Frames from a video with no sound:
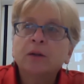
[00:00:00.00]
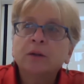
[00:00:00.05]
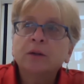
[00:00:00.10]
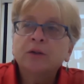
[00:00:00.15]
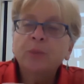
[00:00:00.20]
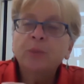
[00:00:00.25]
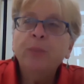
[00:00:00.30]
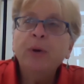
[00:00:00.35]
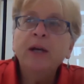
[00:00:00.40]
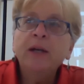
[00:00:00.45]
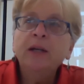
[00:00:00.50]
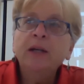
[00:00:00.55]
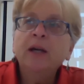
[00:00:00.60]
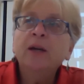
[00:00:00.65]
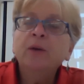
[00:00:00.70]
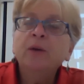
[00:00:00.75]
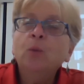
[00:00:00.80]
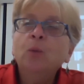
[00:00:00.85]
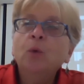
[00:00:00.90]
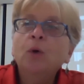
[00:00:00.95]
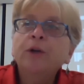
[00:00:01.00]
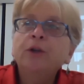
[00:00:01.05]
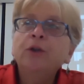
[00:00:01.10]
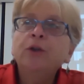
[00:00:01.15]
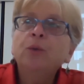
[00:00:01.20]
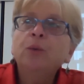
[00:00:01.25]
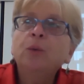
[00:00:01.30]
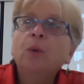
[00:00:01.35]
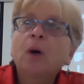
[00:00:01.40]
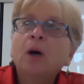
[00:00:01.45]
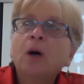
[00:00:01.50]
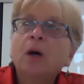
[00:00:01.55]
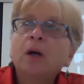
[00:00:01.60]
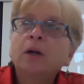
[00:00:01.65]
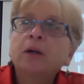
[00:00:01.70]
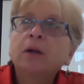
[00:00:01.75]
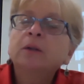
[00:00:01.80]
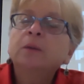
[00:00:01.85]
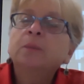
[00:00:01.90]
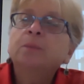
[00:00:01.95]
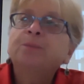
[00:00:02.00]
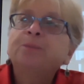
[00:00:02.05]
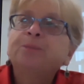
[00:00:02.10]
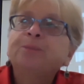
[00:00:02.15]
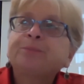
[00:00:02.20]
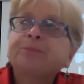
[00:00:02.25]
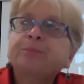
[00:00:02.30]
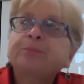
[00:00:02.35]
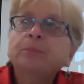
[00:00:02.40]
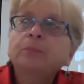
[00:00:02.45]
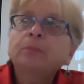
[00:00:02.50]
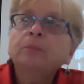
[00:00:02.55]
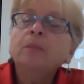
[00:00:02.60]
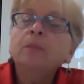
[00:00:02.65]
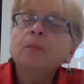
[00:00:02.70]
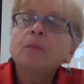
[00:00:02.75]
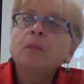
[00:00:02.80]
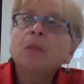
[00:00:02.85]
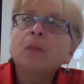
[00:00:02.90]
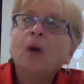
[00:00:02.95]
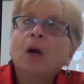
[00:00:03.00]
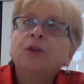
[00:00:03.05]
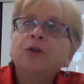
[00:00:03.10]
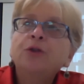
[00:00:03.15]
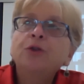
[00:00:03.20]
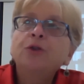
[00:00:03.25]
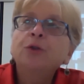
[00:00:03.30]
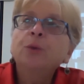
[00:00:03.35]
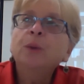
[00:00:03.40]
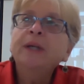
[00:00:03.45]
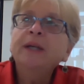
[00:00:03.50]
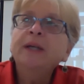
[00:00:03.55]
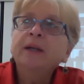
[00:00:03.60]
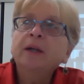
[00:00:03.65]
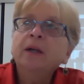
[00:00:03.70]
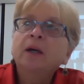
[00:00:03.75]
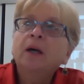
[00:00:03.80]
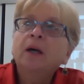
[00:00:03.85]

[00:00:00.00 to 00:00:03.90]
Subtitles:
depending on what you are doing,